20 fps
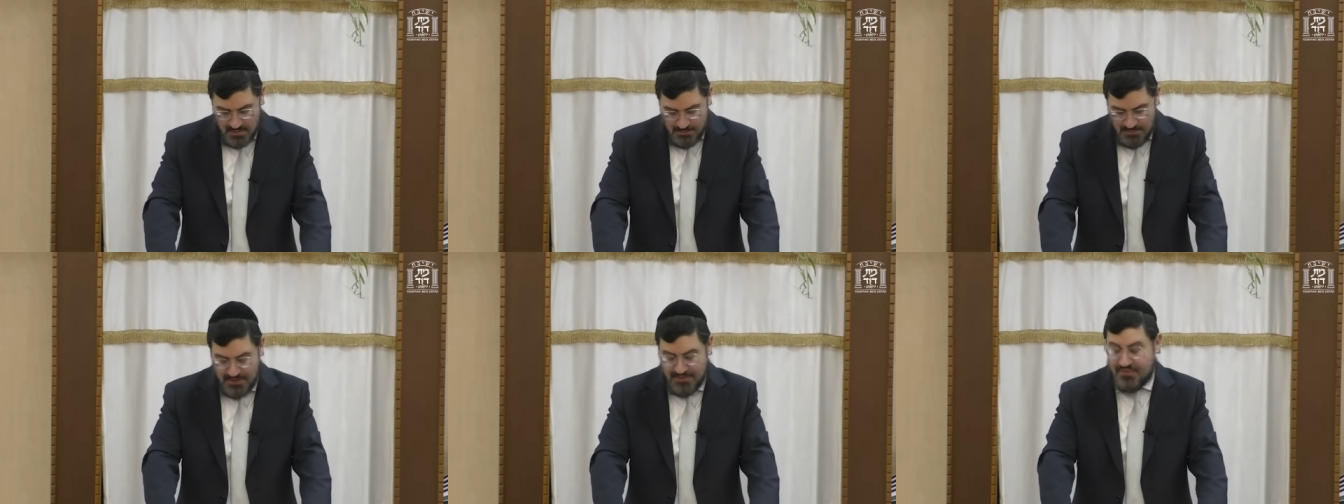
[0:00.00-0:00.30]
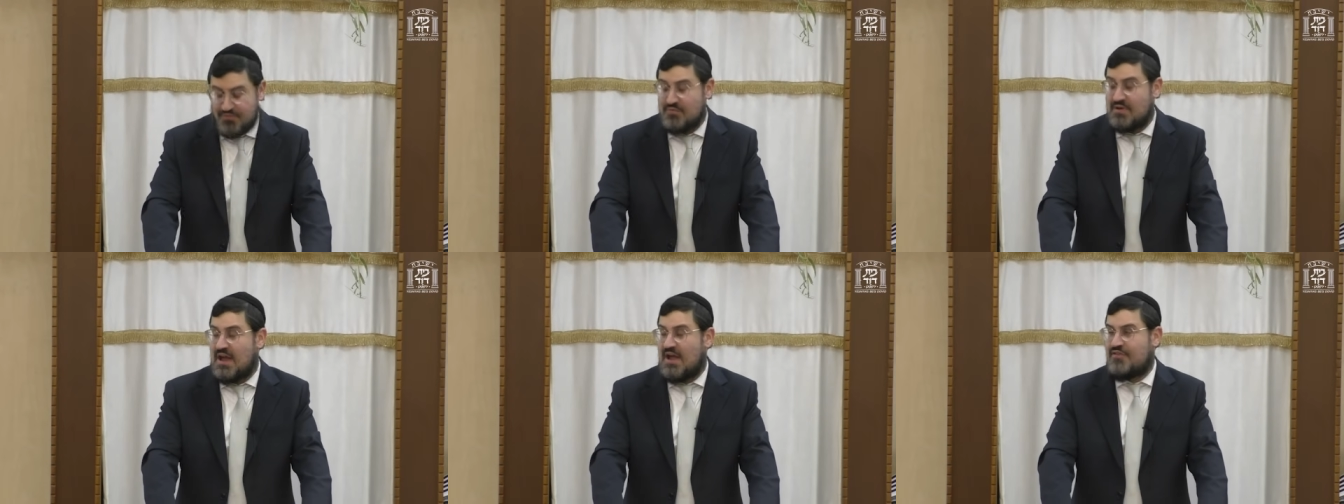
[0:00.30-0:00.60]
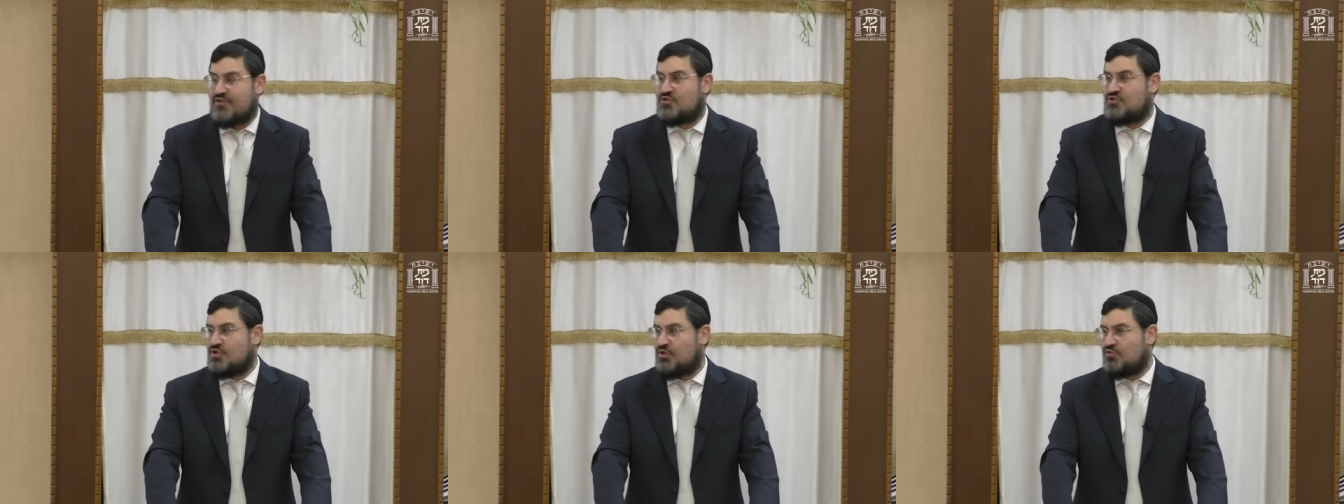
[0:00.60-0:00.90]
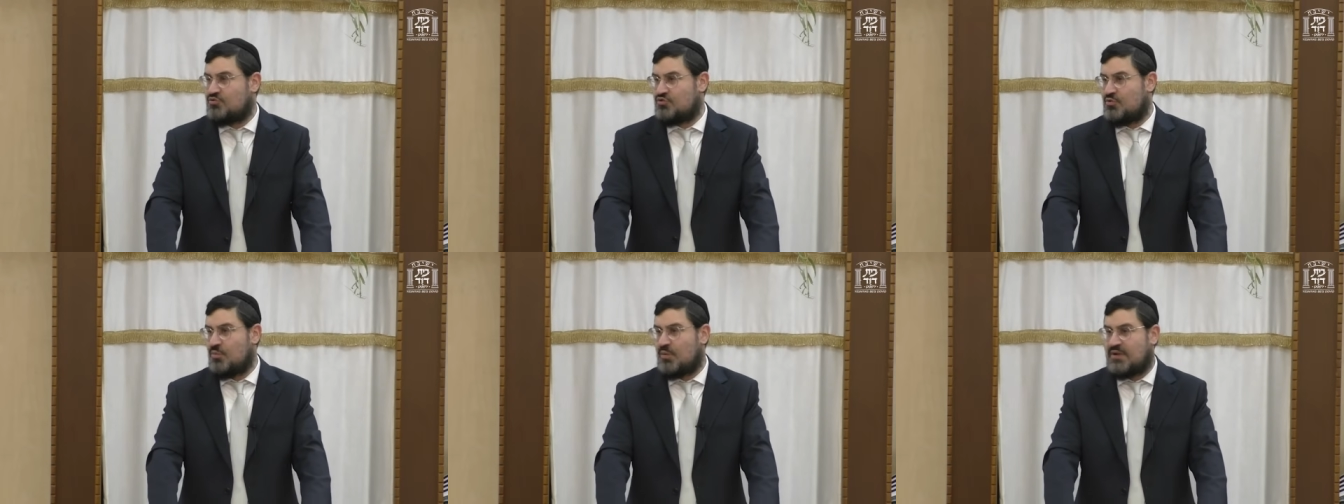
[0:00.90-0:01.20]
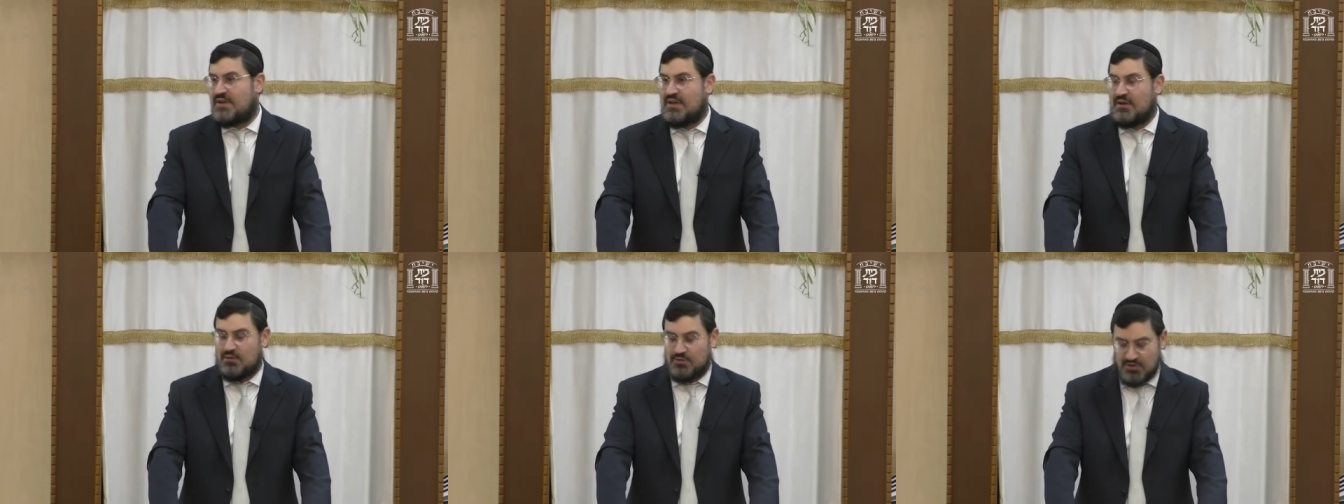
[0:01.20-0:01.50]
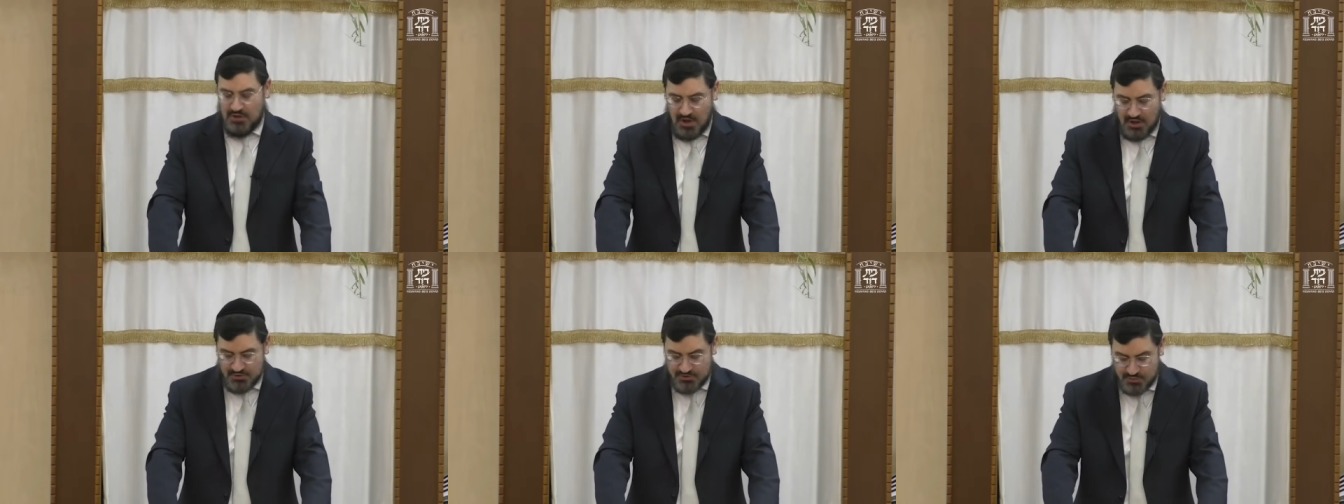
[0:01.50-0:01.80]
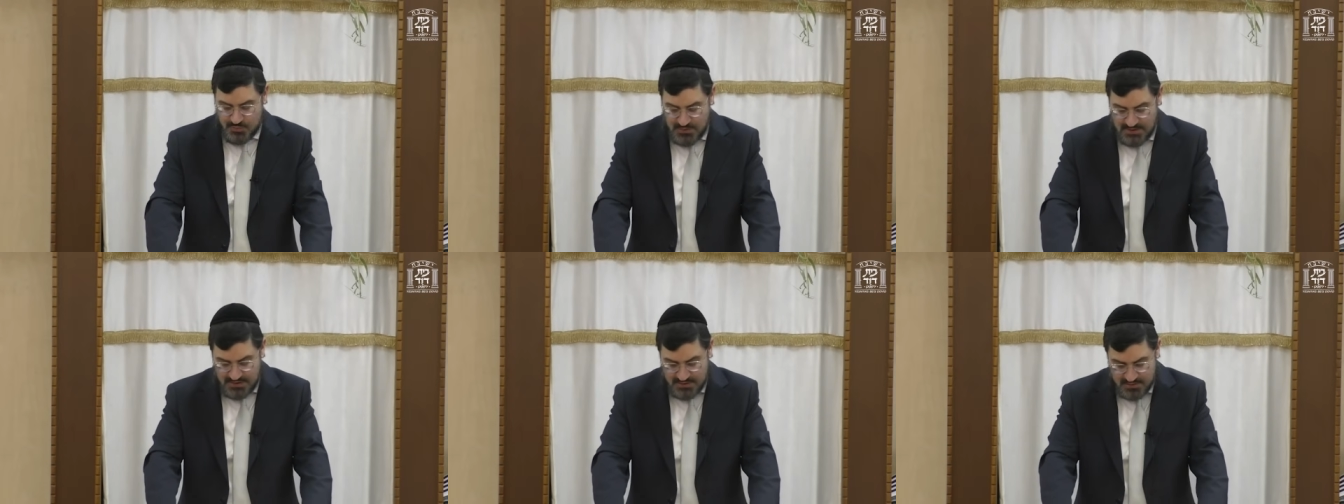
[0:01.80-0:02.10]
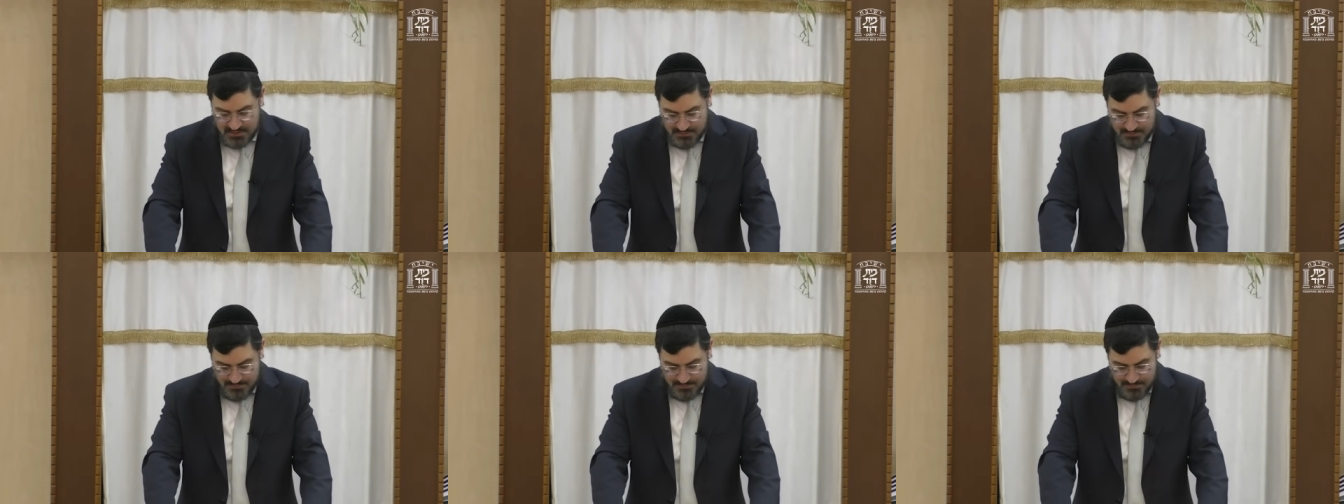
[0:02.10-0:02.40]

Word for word: My three other children were killed last week.